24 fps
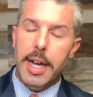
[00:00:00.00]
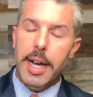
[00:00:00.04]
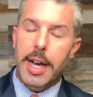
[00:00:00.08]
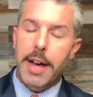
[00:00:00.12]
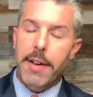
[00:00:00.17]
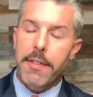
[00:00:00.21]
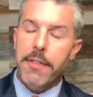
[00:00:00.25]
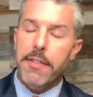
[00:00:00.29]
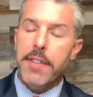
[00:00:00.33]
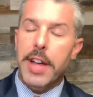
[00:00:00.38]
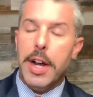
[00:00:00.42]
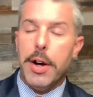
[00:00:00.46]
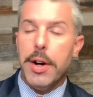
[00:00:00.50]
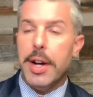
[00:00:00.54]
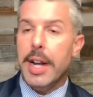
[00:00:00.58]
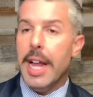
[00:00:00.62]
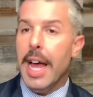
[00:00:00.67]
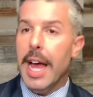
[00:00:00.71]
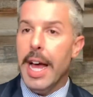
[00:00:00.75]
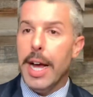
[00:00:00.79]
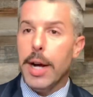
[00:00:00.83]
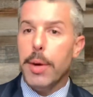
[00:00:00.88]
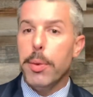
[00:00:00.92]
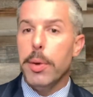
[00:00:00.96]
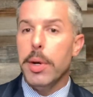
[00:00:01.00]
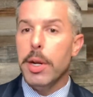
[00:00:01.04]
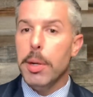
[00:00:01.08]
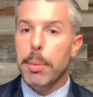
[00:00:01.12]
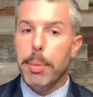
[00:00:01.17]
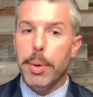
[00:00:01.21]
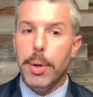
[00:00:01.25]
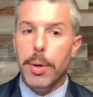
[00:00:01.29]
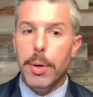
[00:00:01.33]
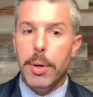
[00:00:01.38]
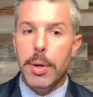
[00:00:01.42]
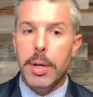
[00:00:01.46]
a fair and
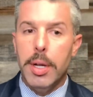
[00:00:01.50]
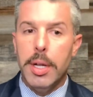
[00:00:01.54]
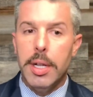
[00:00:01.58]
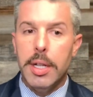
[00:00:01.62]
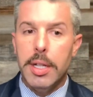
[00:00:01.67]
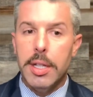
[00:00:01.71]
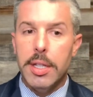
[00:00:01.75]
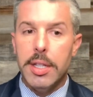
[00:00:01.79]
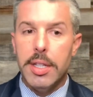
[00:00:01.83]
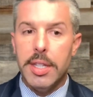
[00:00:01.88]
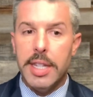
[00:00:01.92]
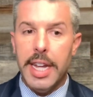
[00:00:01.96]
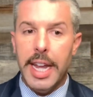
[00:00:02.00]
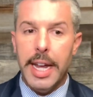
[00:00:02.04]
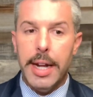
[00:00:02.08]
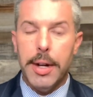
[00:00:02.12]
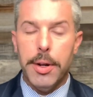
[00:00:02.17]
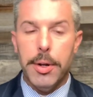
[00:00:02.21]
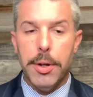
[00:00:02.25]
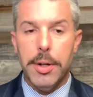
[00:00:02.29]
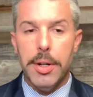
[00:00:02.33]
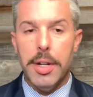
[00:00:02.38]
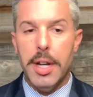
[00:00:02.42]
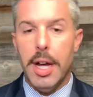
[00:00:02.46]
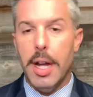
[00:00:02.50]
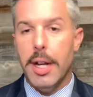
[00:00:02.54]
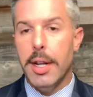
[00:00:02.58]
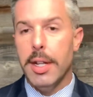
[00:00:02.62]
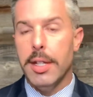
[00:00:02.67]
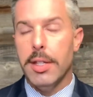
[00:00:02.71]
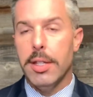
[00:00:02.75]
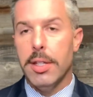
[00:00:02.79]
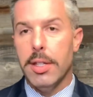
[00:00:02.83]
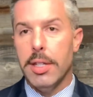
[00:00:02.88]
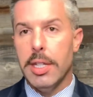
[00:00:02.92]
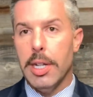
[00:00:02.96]
equitable standard, not
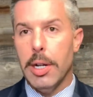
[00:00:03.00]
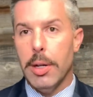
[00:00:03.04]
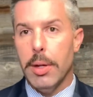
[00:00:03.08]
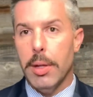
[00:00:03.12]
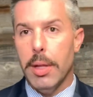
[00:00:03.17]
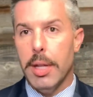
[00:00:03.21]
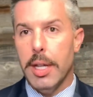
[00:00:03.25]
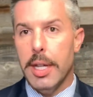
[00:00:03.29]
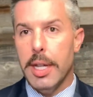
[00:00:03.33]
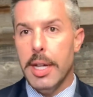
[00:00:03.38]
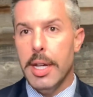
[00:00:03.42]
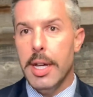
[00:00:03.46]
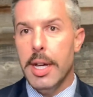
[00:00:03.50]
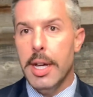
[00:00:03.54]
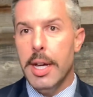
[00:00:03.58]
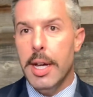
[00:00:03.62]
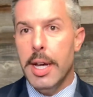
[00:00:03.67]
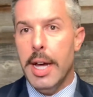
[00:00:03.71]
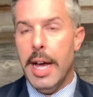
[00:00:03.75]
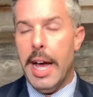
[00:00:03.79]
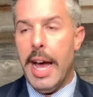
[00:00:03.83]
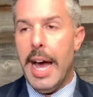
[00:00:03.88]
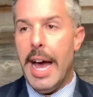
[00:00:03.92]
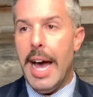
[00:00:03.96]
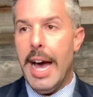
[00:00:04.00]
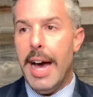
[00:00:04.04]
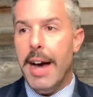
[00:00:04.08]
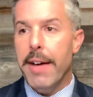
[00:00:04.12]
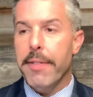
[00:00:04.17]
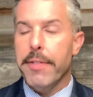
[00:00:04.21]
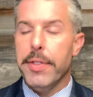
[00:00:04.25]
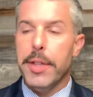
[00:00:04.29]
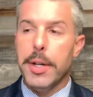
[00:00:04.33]
necessarily half.